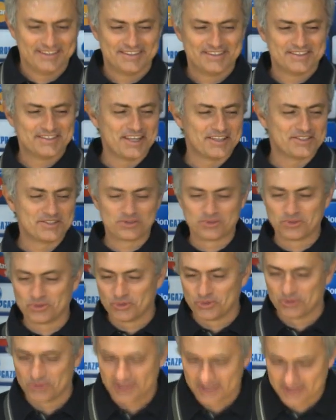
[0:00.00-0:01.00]
It's nothing to
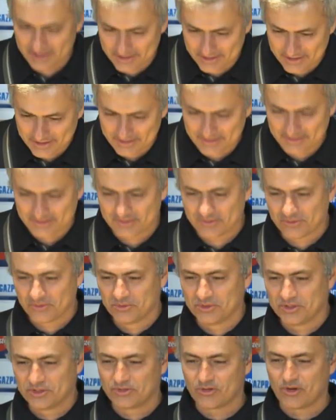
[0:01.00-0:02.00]
do with
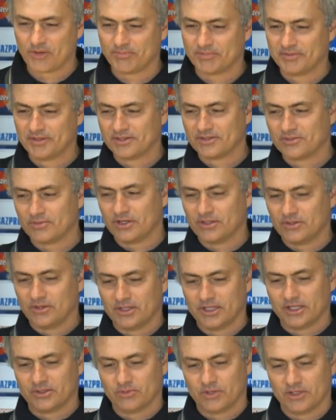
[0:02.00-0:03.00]
we drop this one
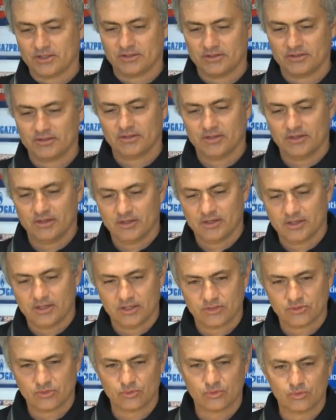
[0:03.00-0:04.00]
or that one. It
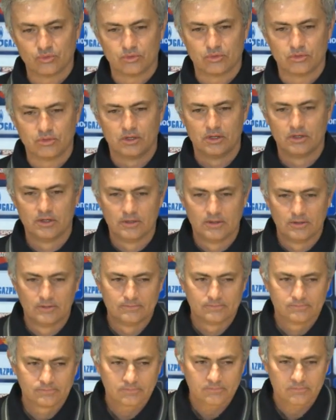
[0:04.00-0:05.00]
has to do
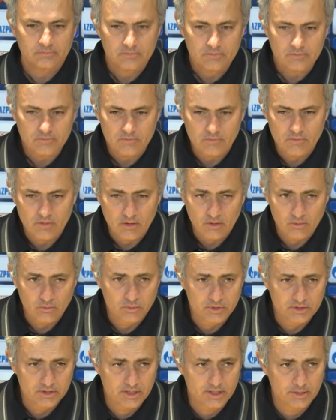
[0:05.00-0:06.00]

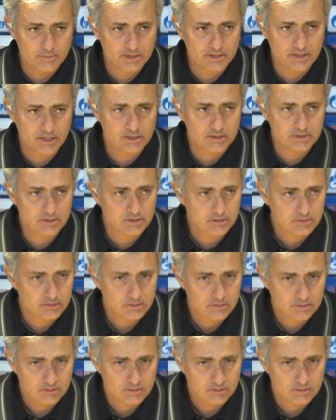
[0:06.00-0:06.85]
with their mentality.